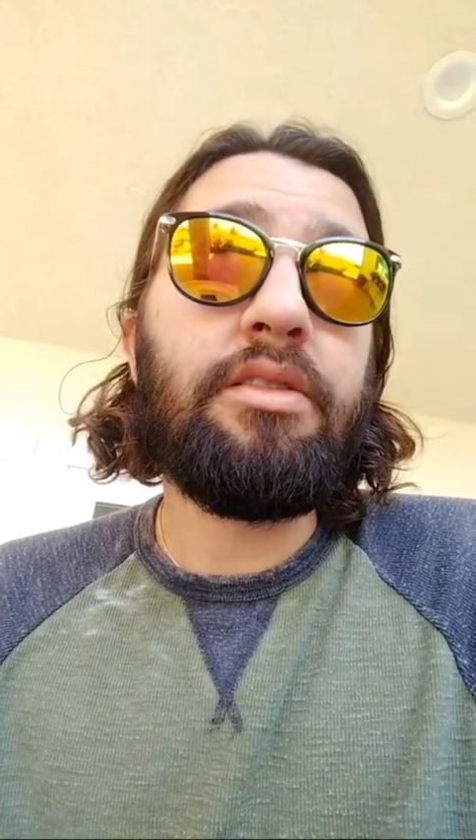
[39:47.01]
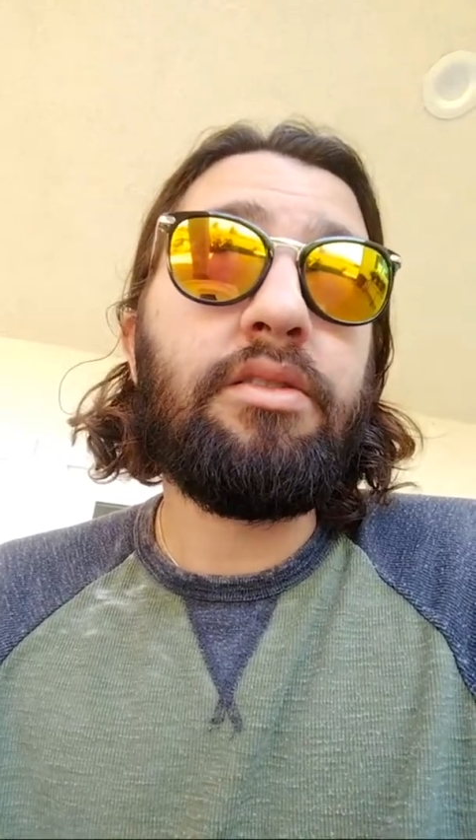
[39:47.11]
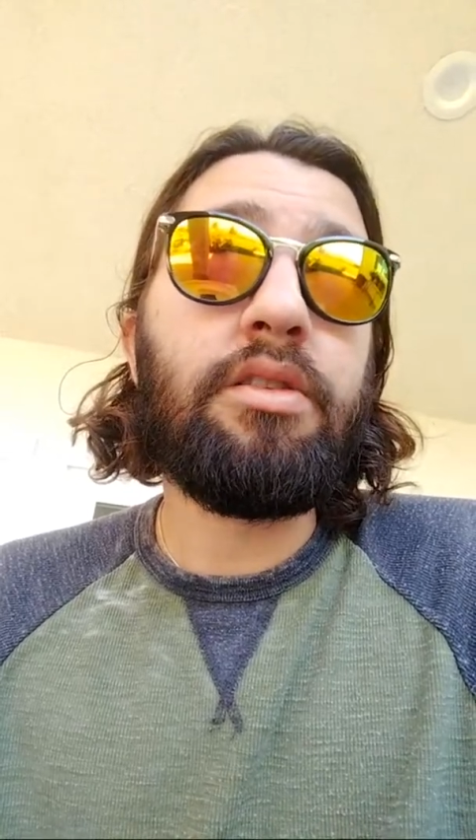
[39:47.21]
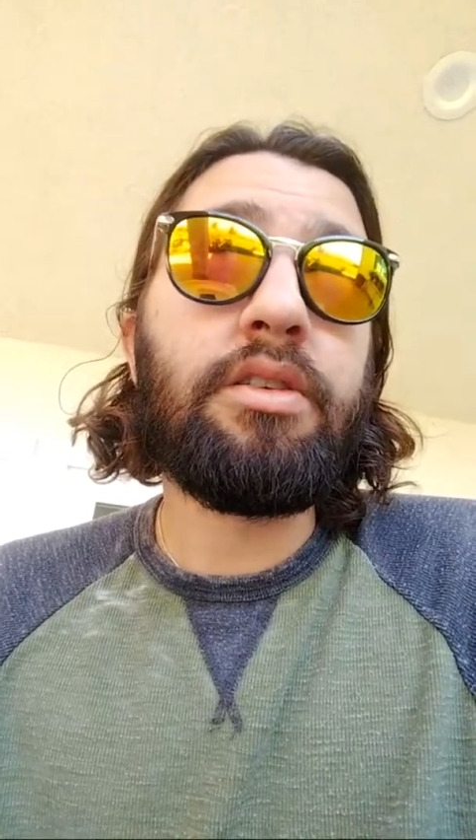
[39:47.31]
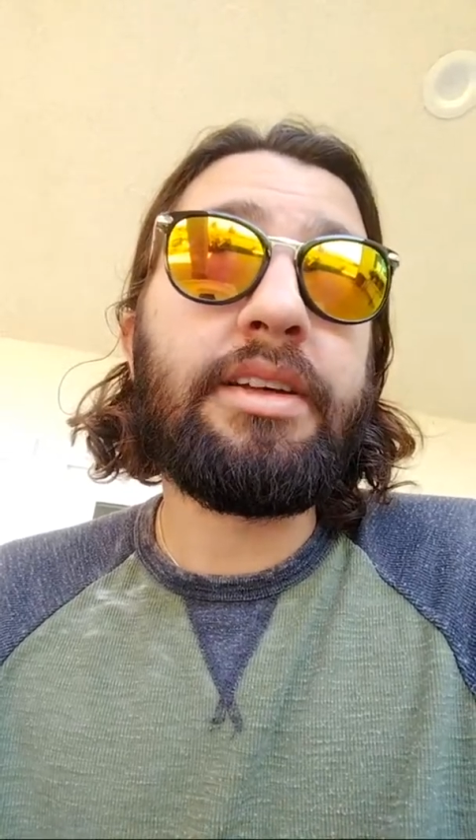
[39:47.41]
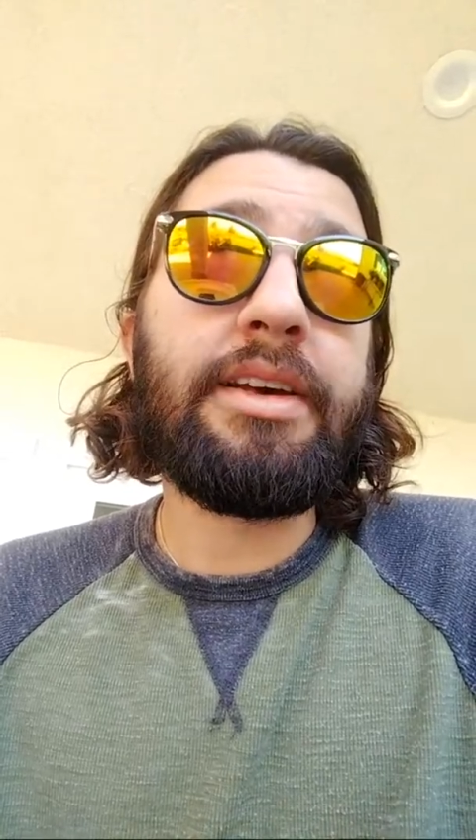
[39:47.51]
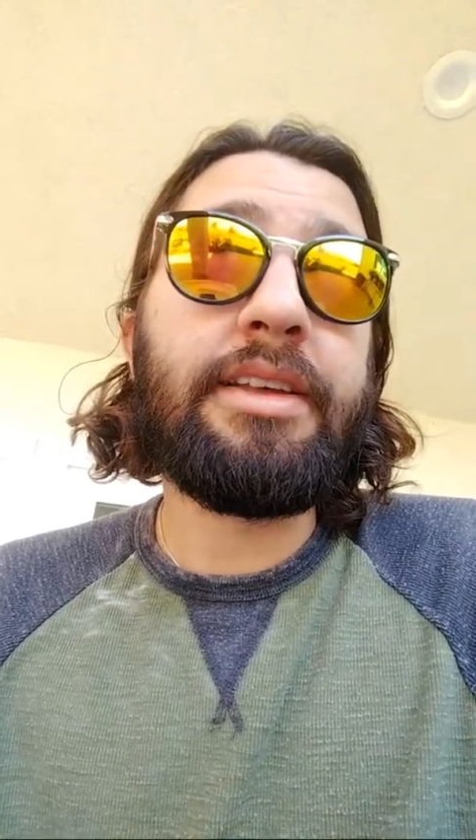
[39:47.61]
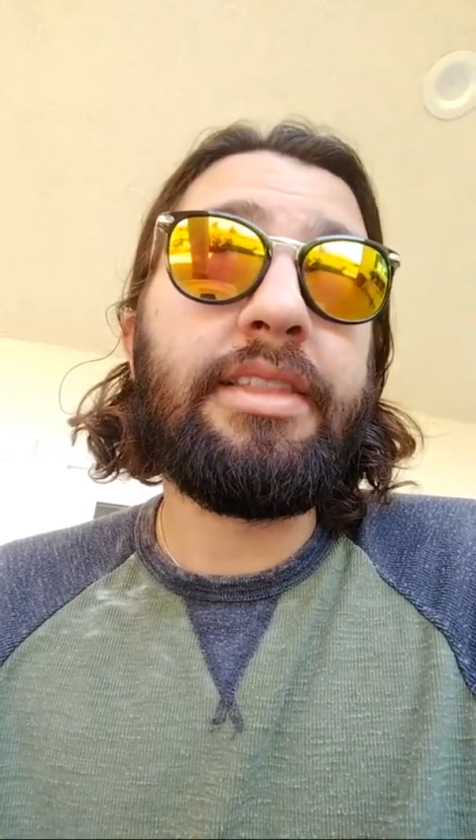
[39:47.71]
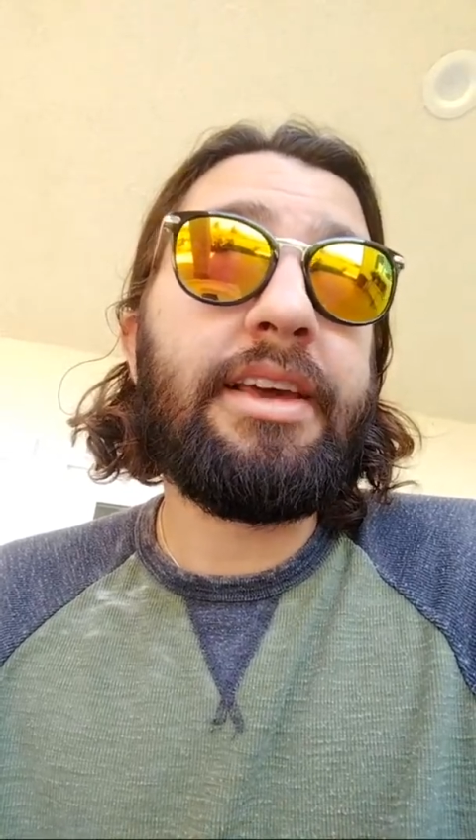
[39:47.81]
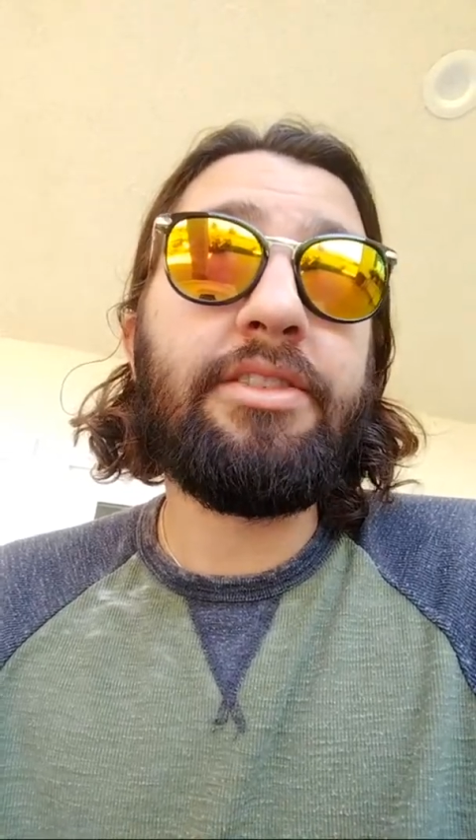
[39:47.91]
look
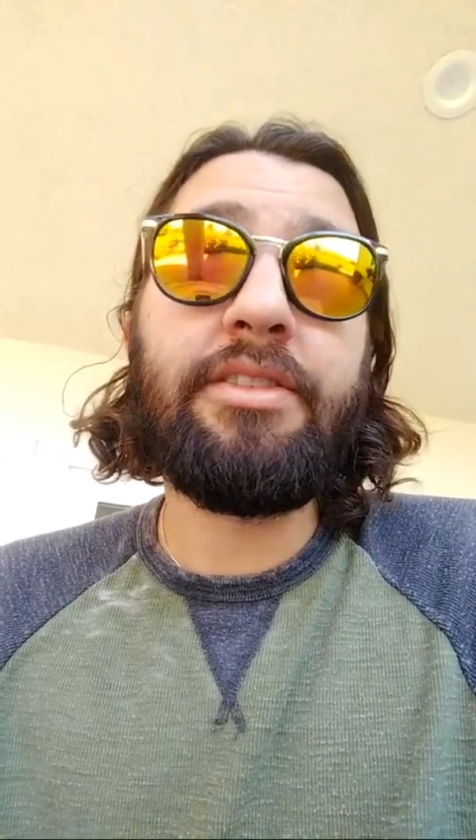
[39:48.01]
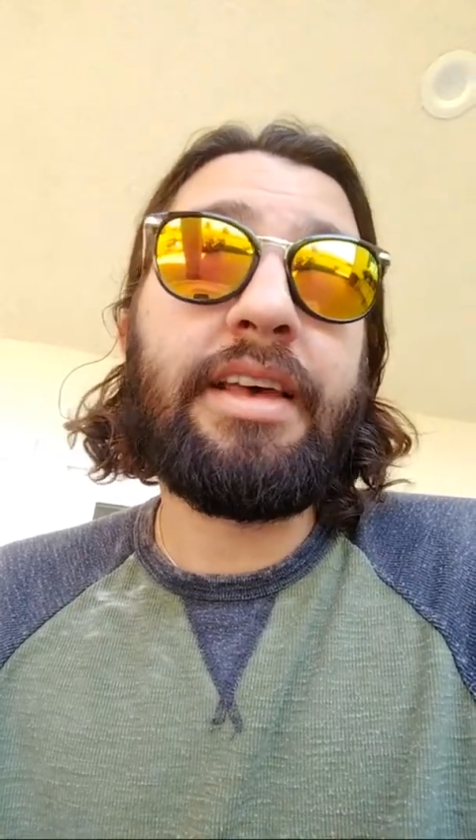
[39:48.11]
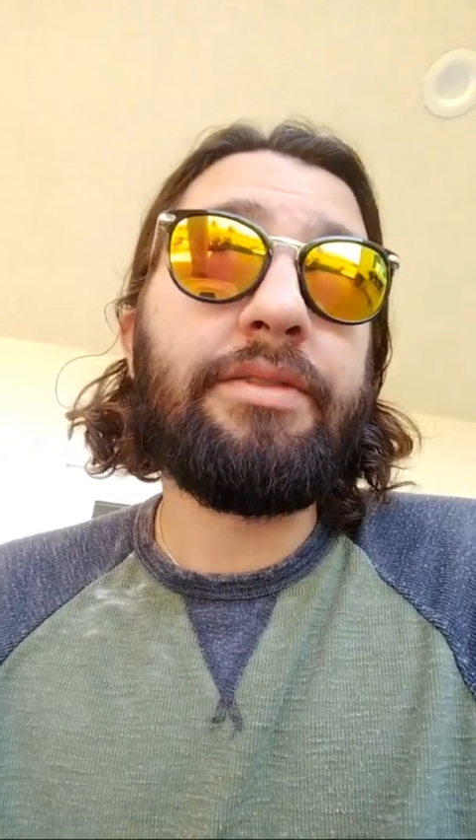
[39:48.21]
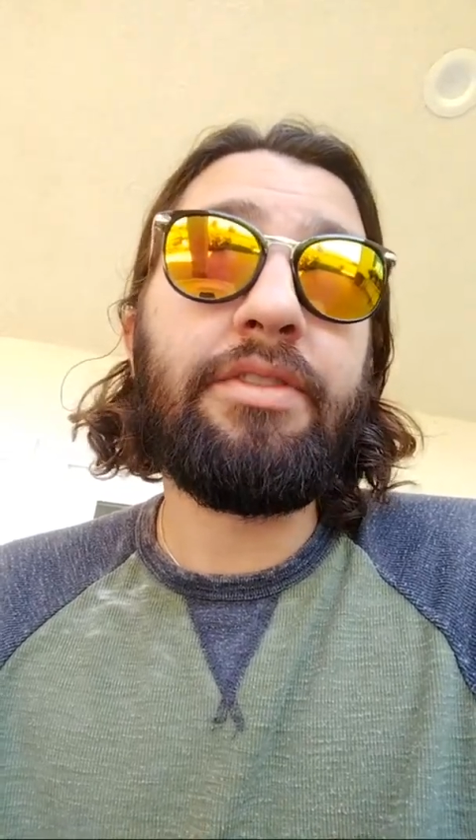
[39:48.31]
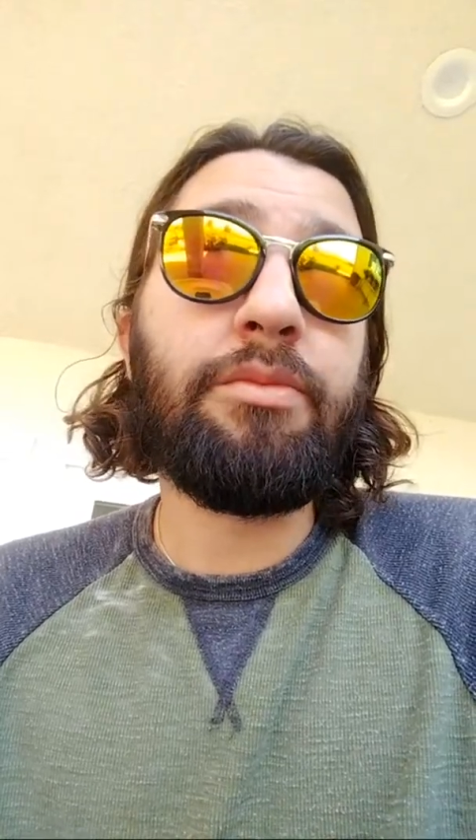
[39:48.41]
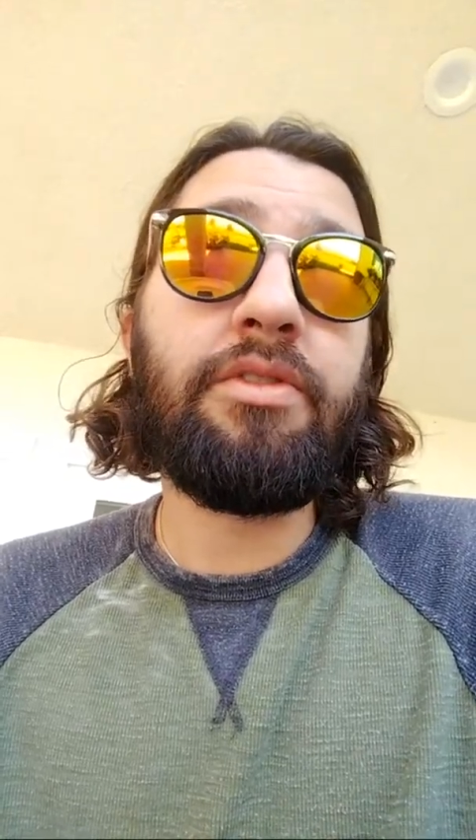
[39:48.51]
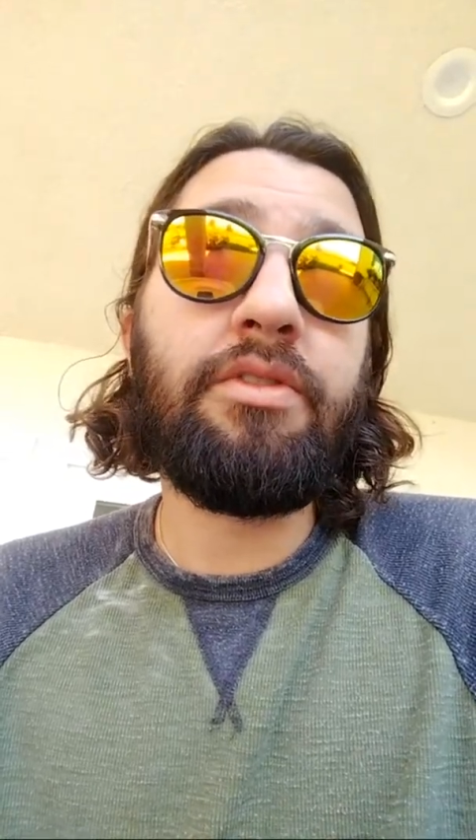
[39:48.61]
like they just have some